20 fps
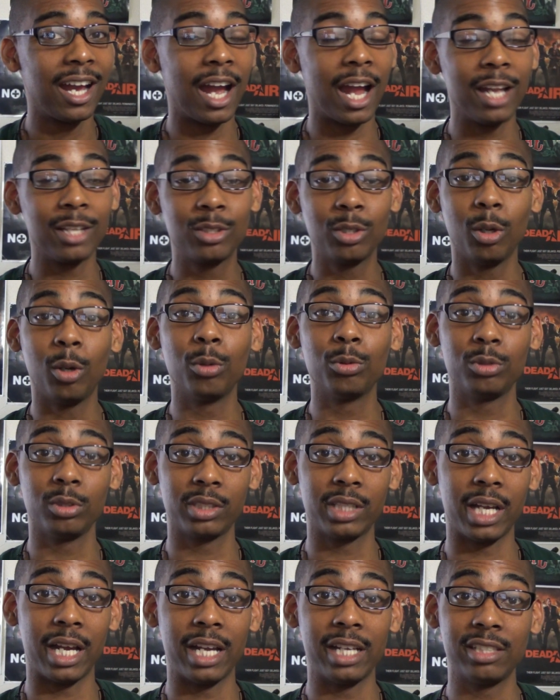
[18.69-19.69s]
I told
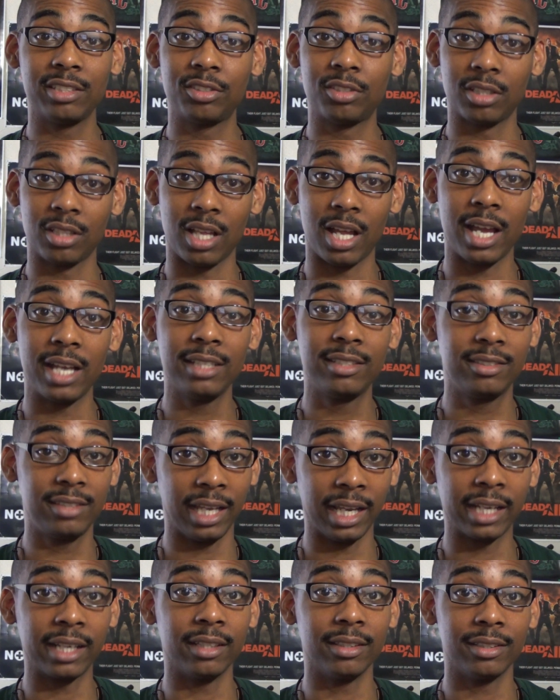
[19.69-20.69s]
you guys July
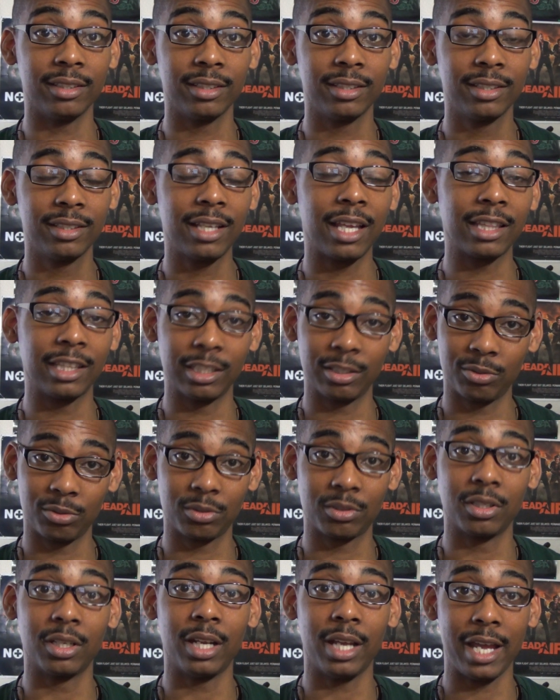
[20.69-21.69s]
2nd that this
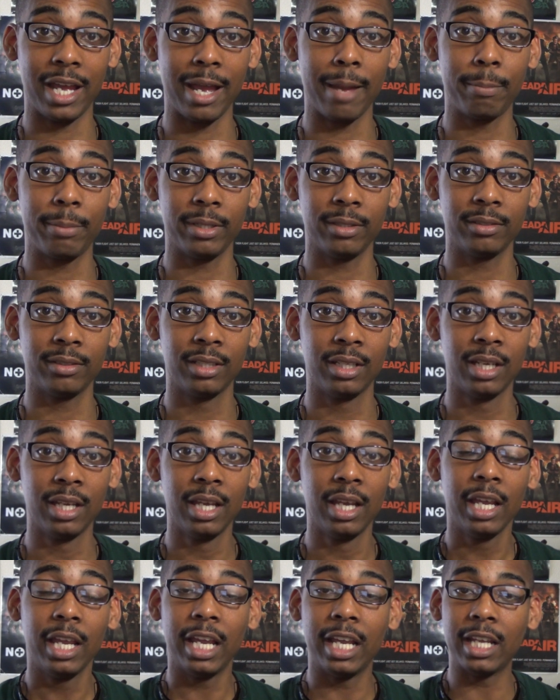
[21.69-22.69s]
was going to happen.
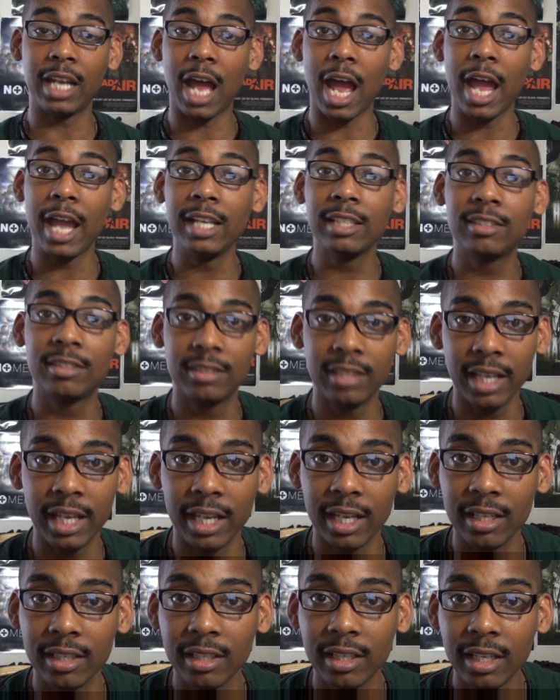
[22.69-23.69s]
And I
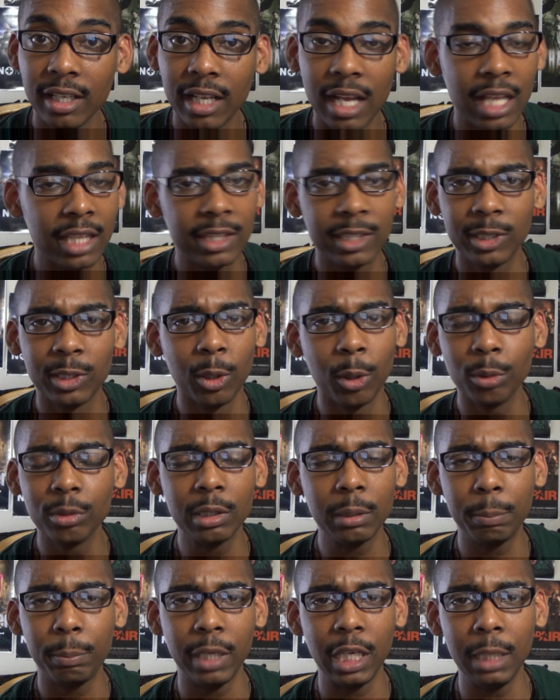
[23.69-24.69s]
said that the
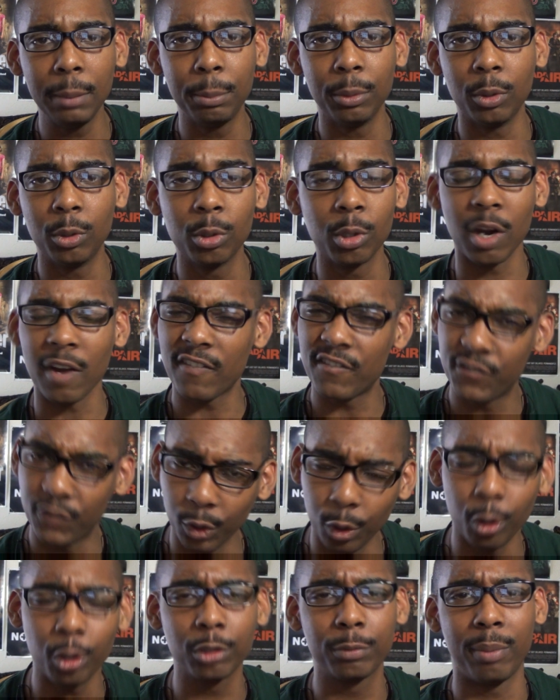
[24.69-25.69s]
only people who are
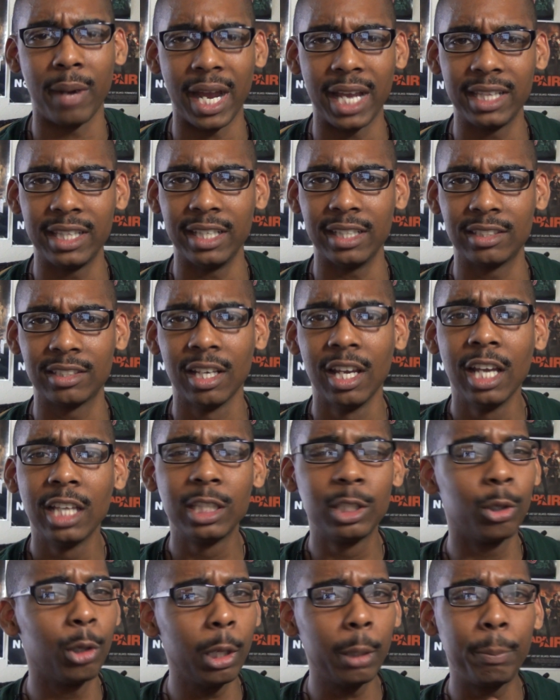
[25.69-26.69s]
fooled by
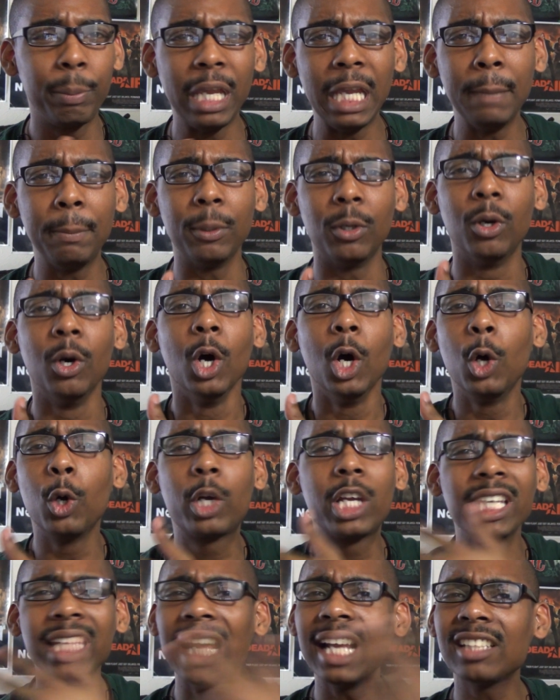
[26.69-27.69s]
this, the only people
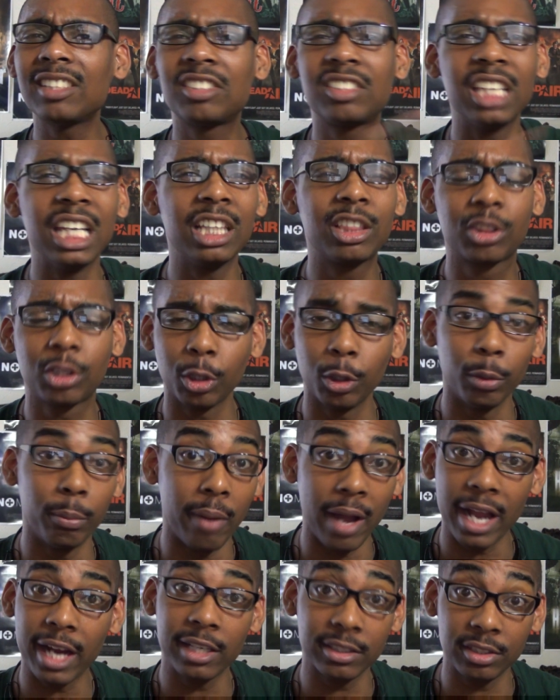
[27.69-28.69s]
who cannot see through
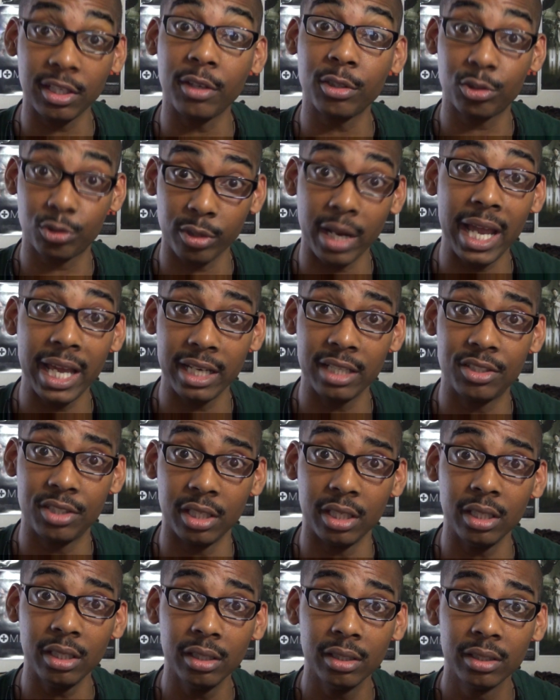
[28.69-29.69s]
Microsoft's
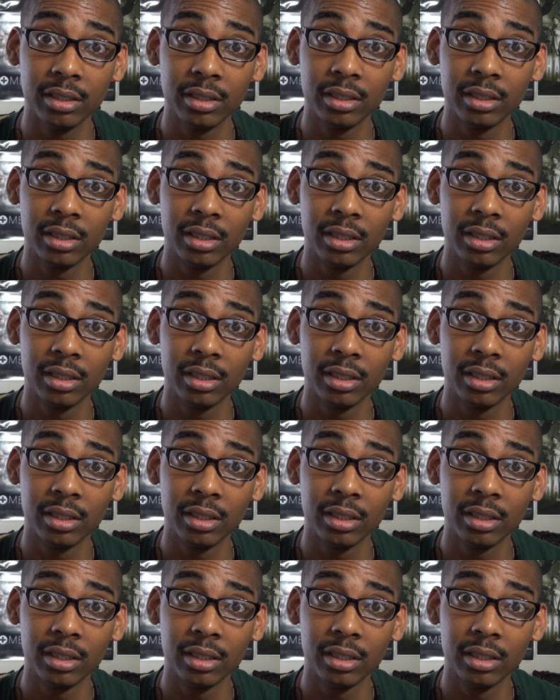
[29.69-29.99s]
strategy